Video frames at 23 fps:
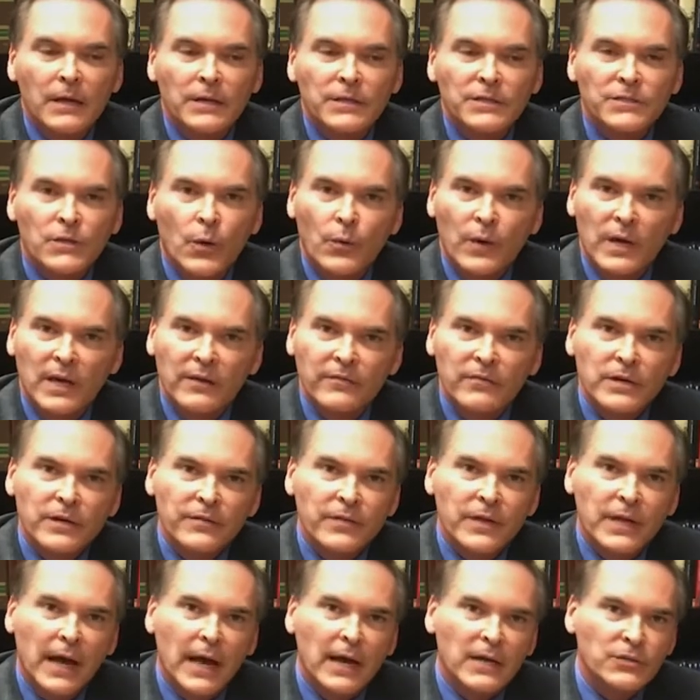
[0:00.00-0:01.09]
So even if
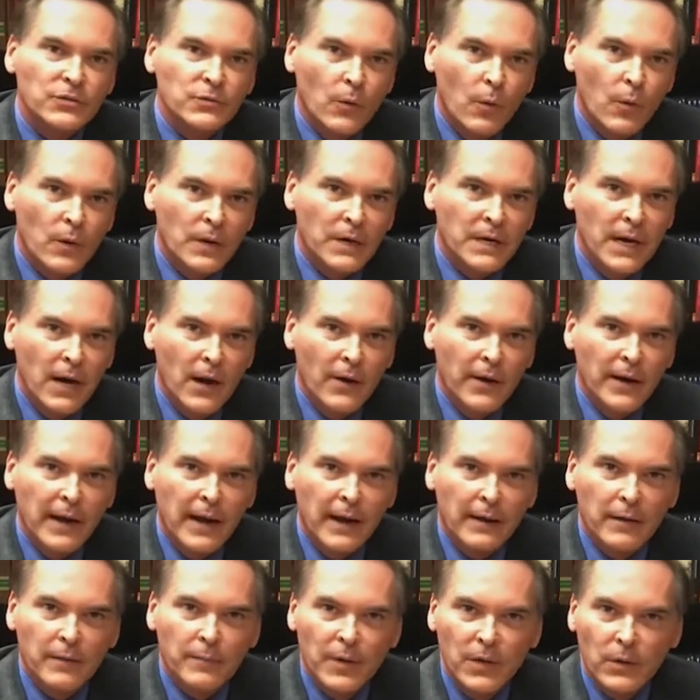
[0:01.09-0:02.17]
the
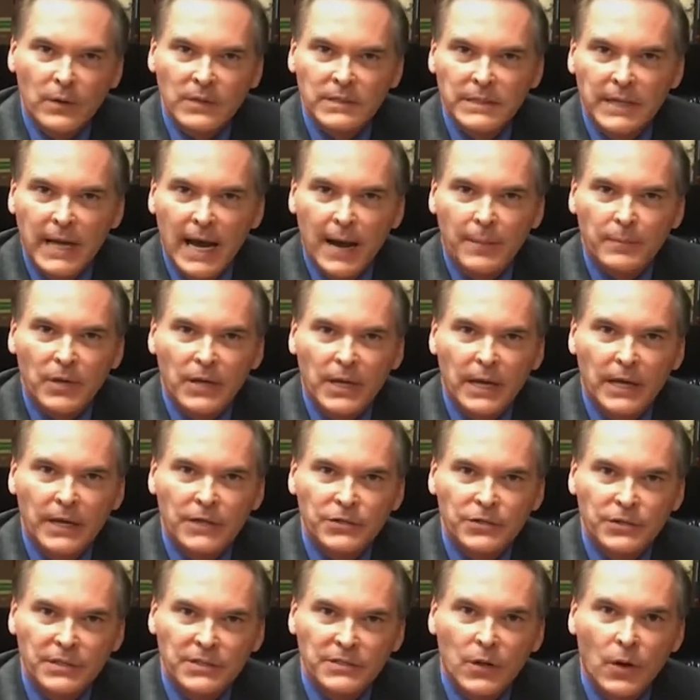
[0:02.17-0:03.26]
extraordinary ability
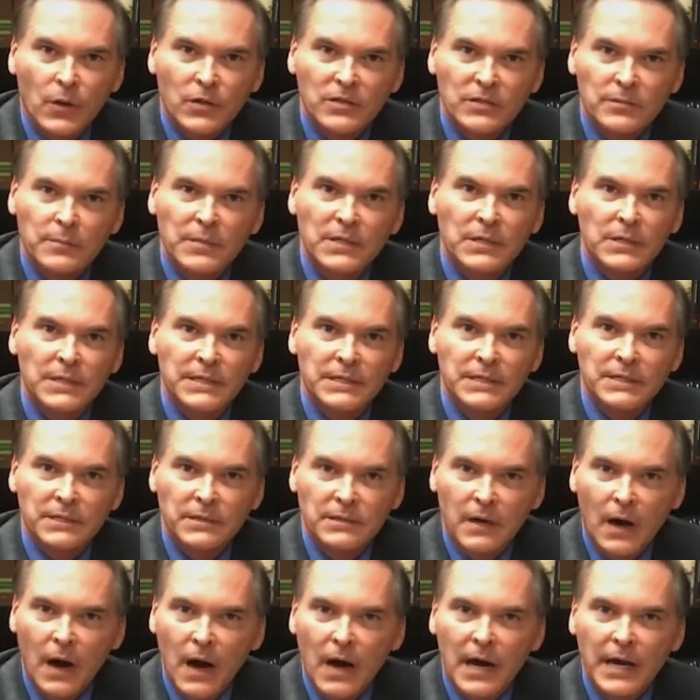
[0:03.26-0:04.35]
application is ultimately
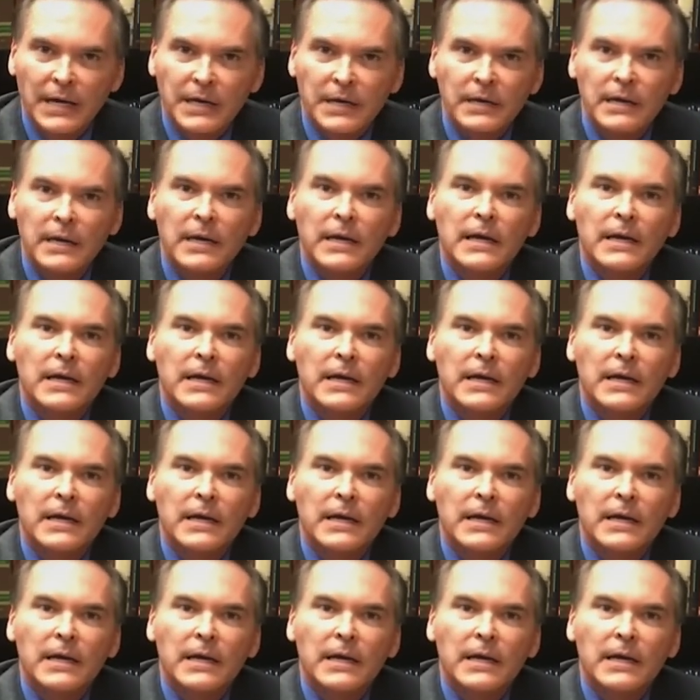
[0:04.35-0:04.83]
denied,